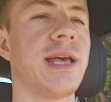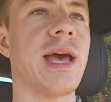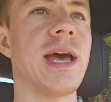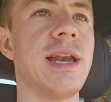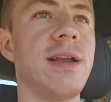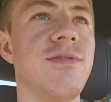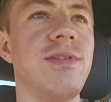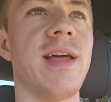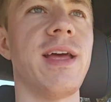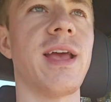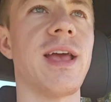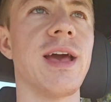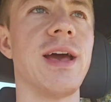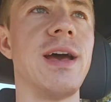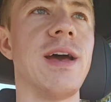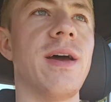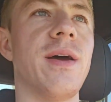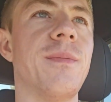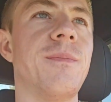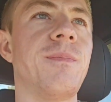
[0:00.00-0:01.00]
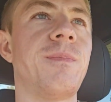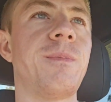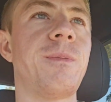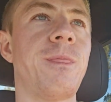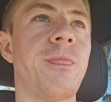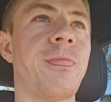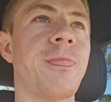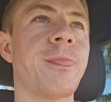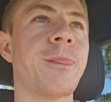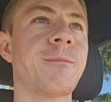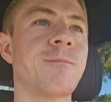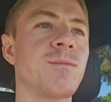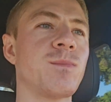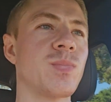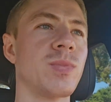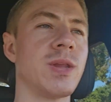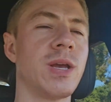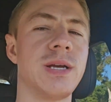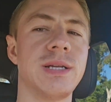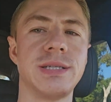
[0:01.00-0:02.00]
kind of like
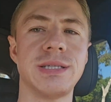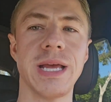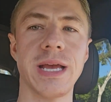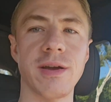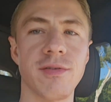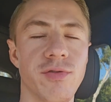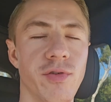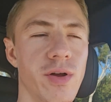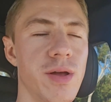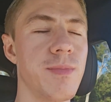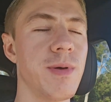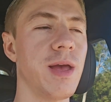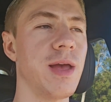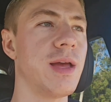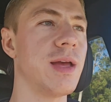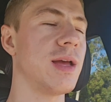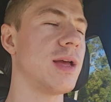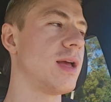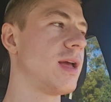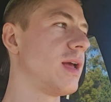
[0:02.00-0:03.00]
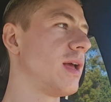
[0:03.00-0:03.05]
it's like a freebie.